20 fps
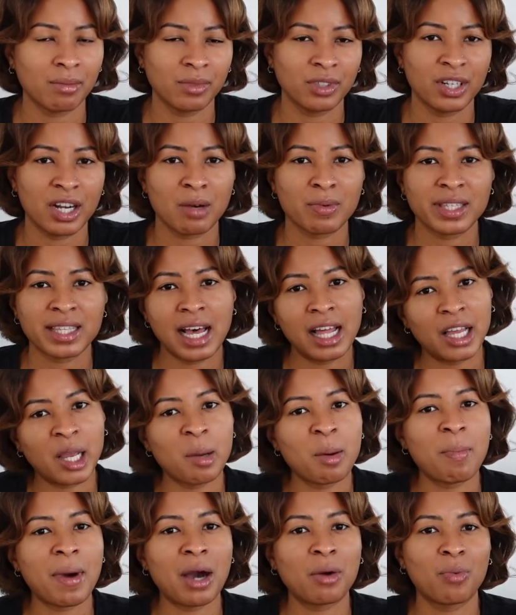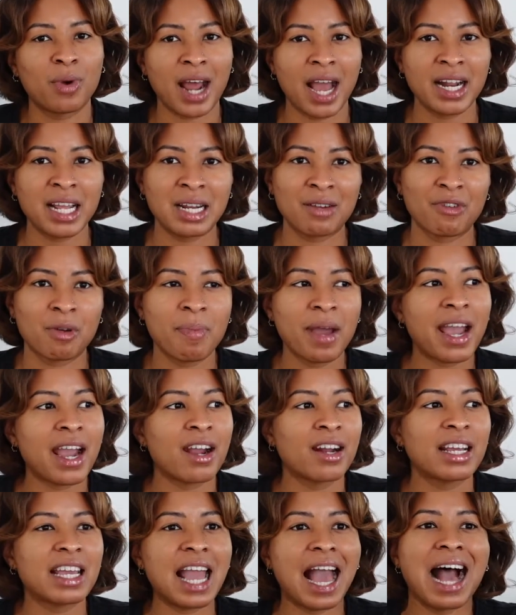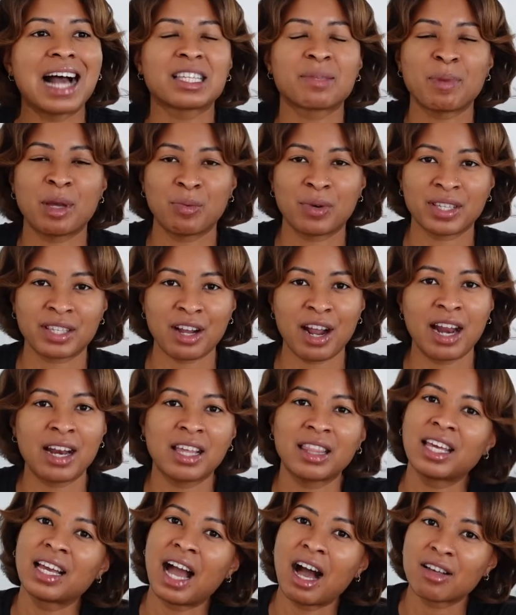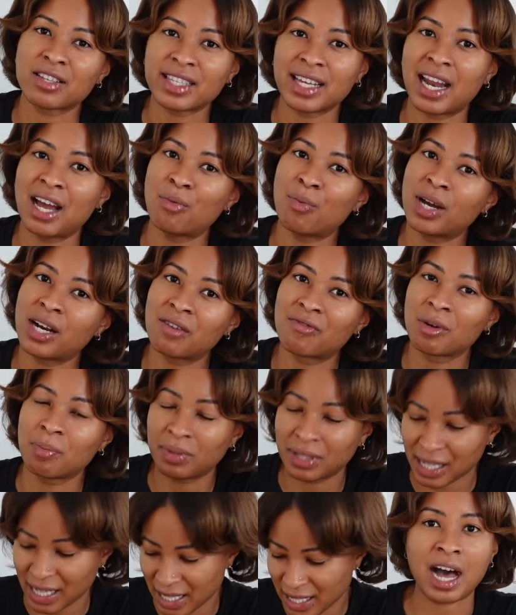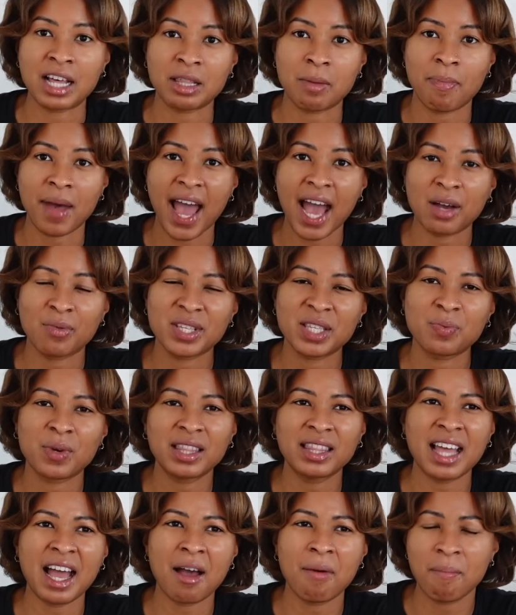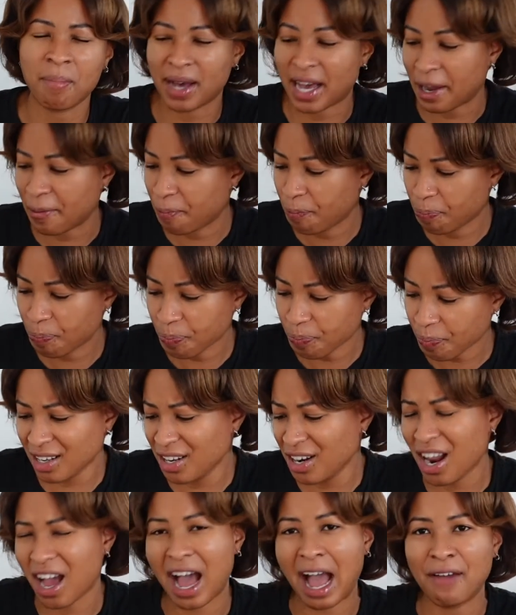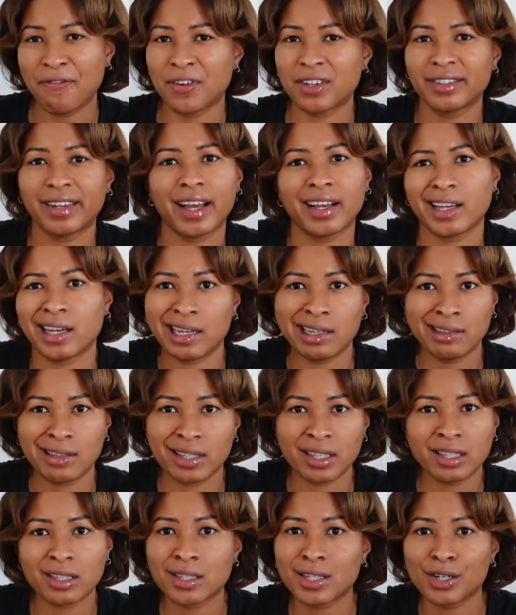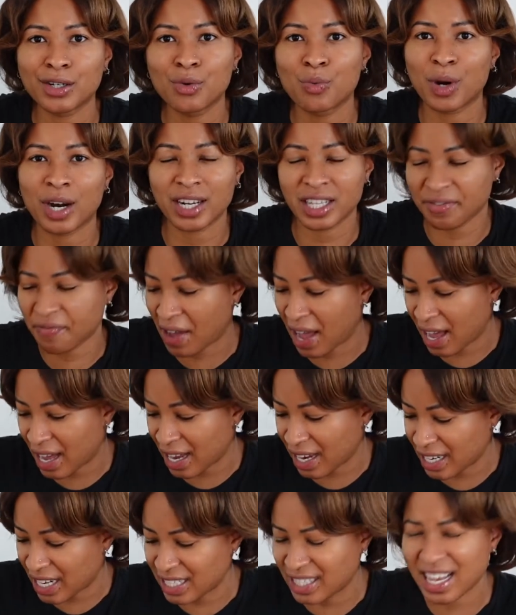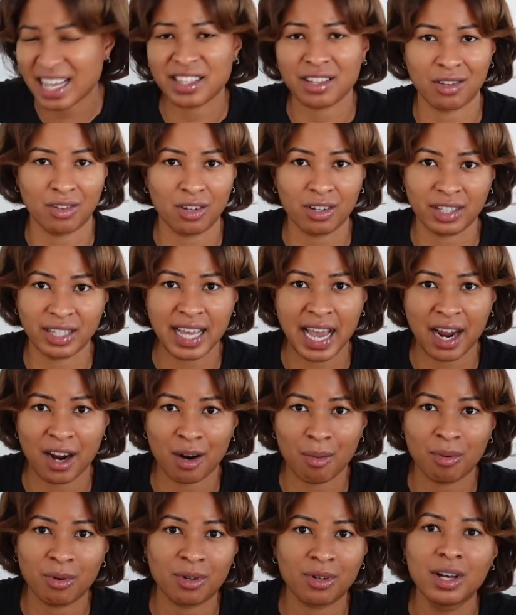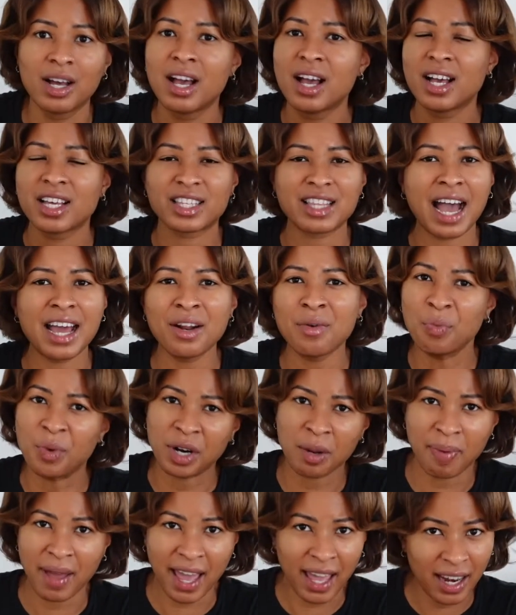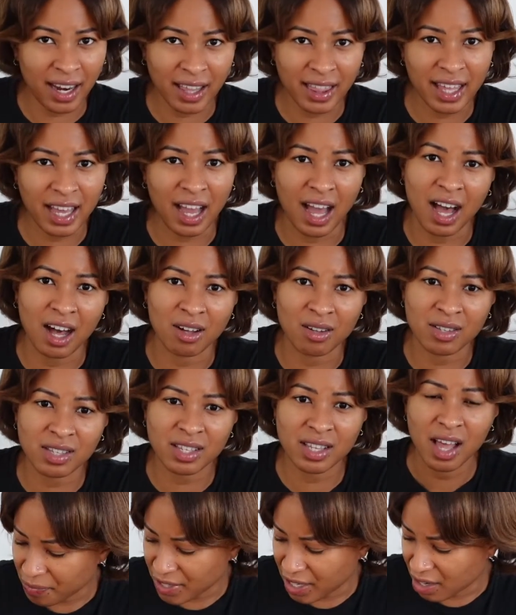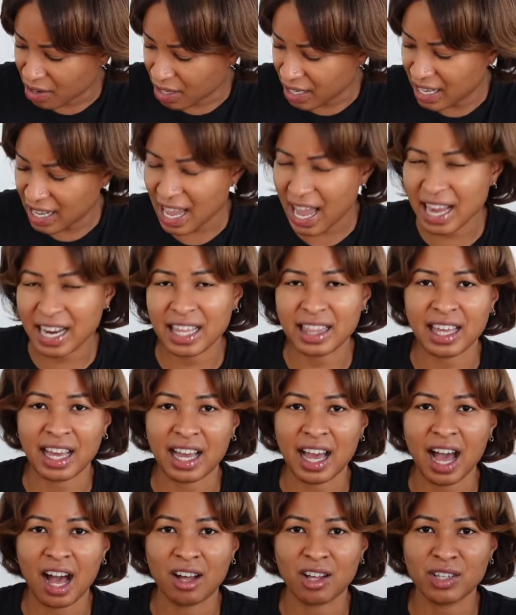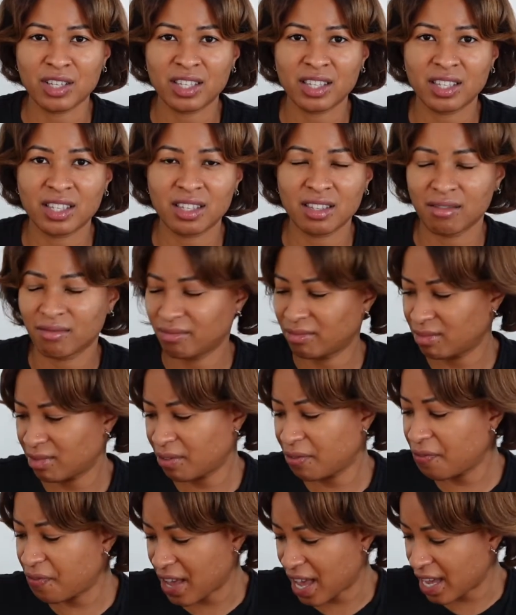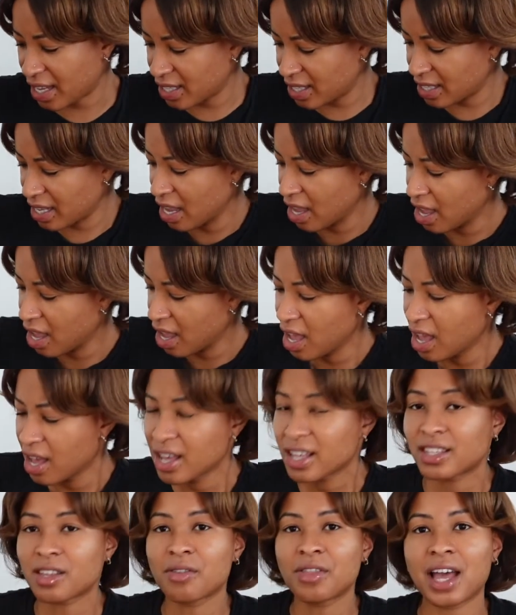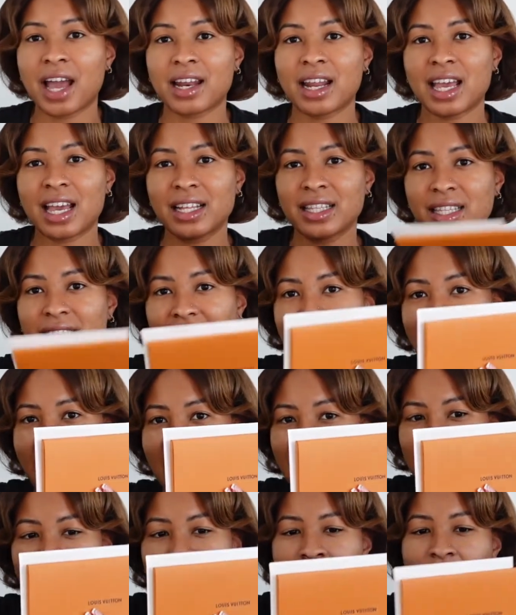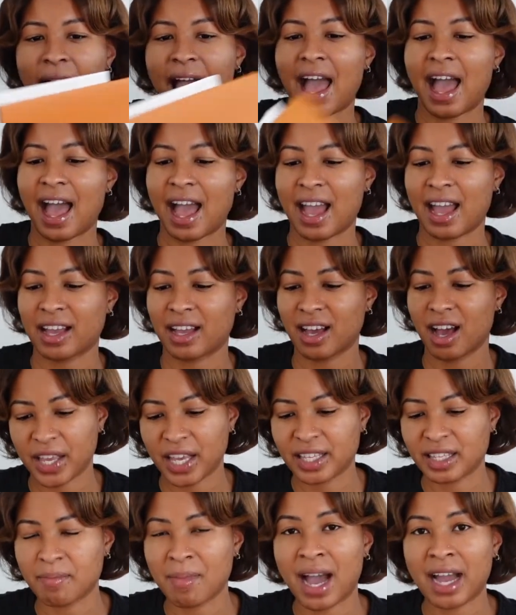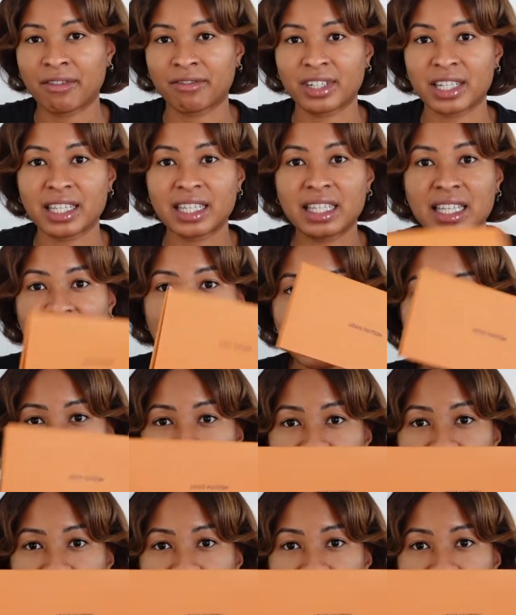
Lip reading: you know, was telling him about what I needed repaired, he asked me, was there anything else that I wanted replaced while the bag was with them? But, you know, I feel like it still works fine. It doesn't look terrible. So I didn't want to pay anything else, you know, to get anything else fixed. So then inside the bag is my receipt